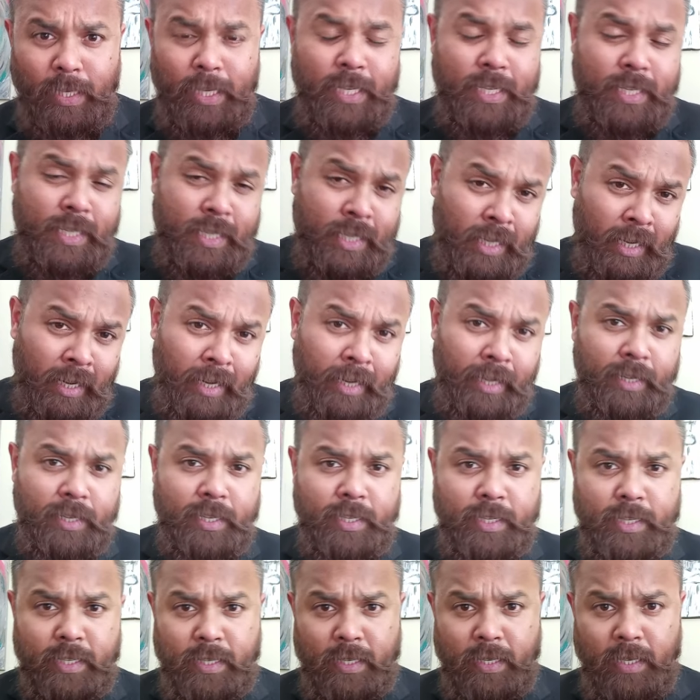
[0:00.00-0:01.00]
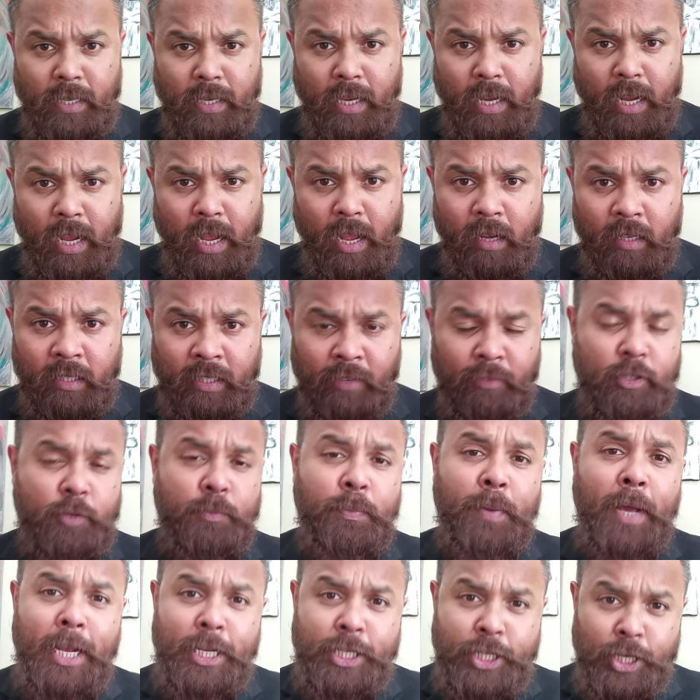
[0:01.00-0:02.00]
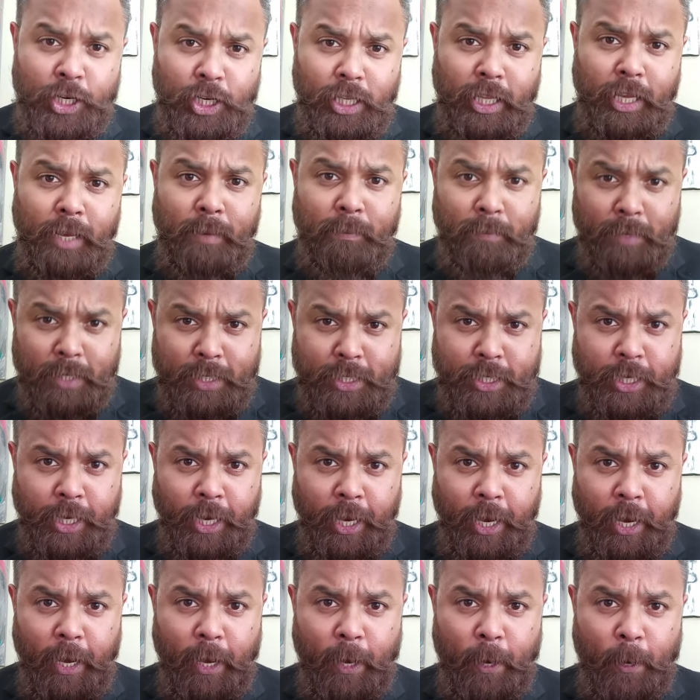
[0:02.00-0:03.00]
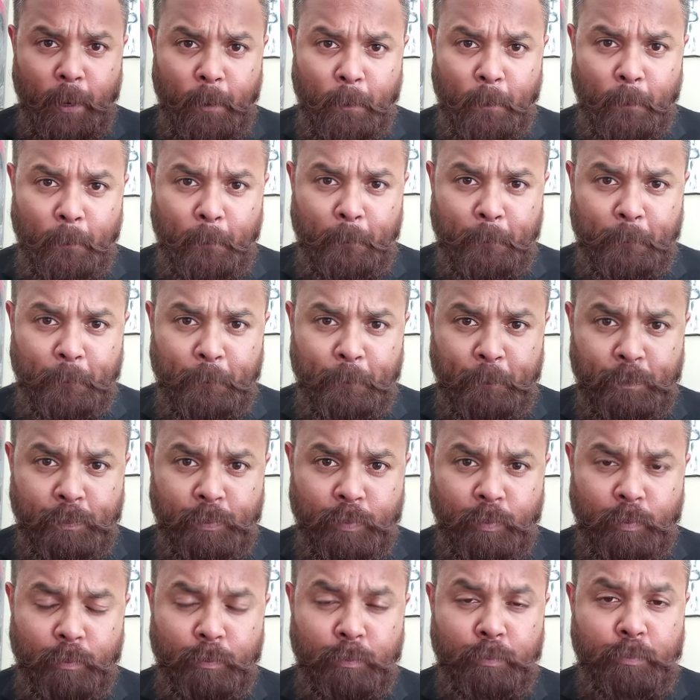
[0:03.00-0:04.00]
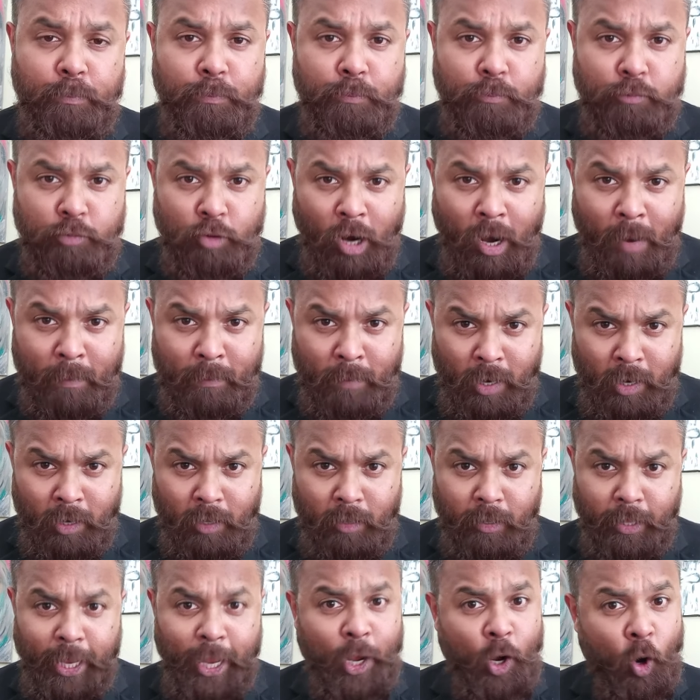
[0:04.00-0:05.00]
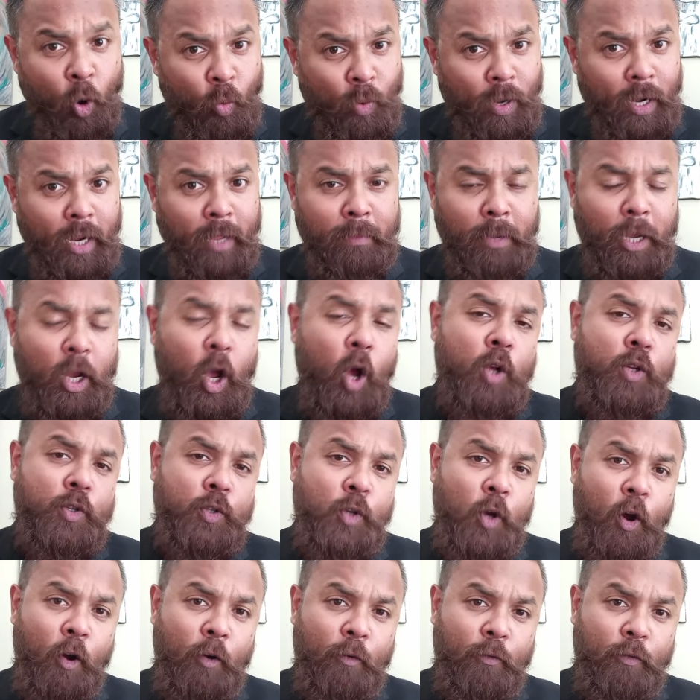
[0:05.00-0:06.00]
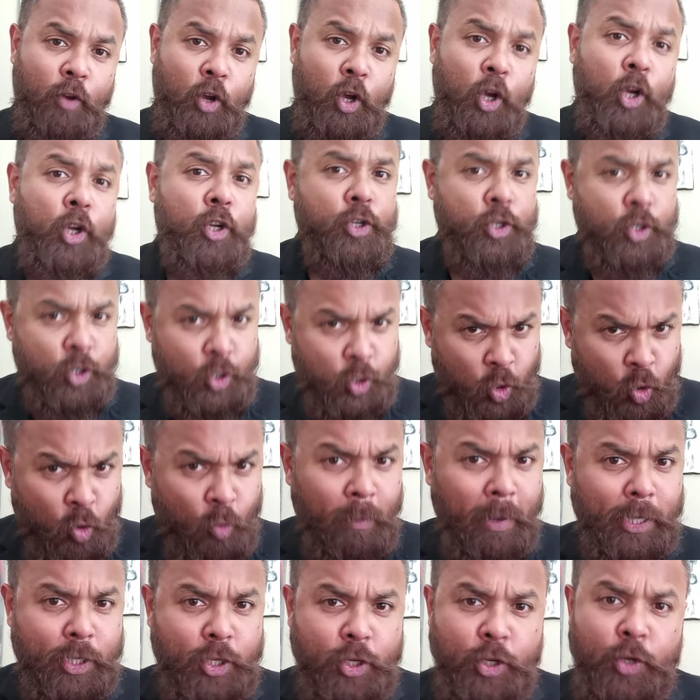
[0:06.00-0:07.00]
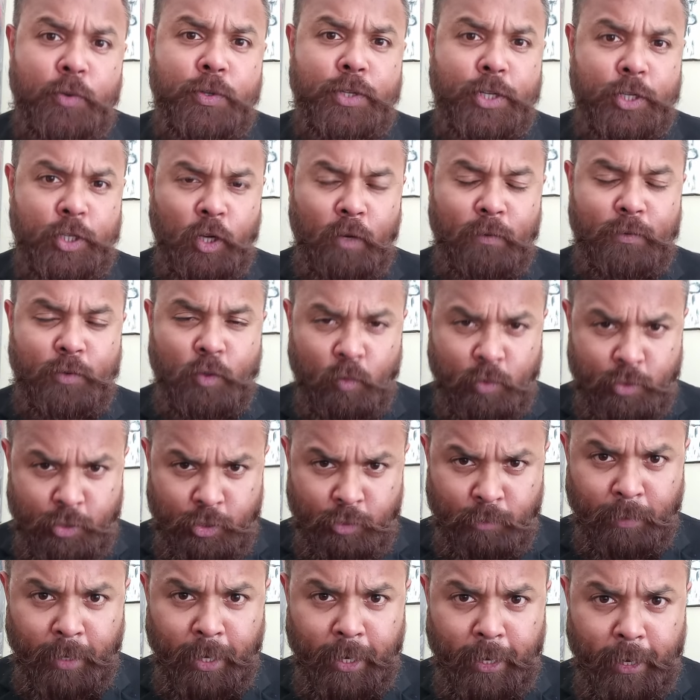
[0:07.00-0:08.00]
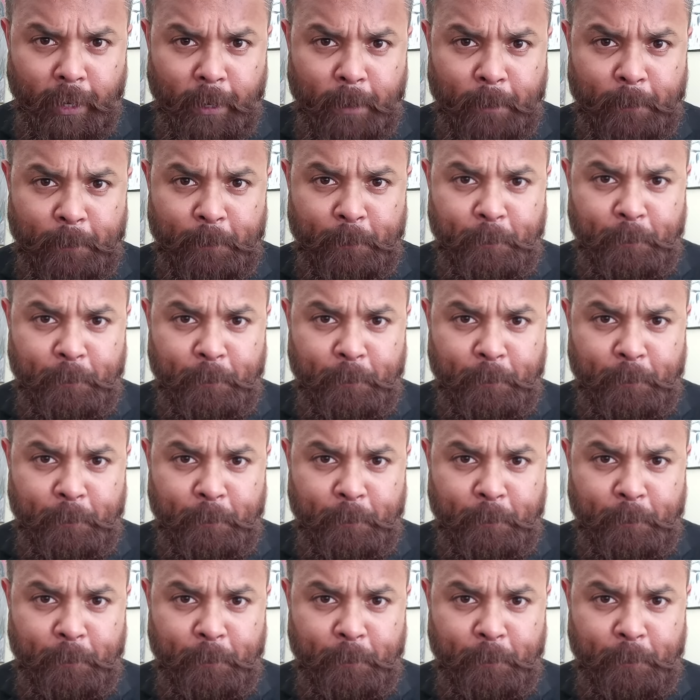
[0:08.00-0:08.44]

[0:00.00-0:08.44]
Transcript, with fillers: stillness that was majorly missing, primarily and only because of too much usage of social media.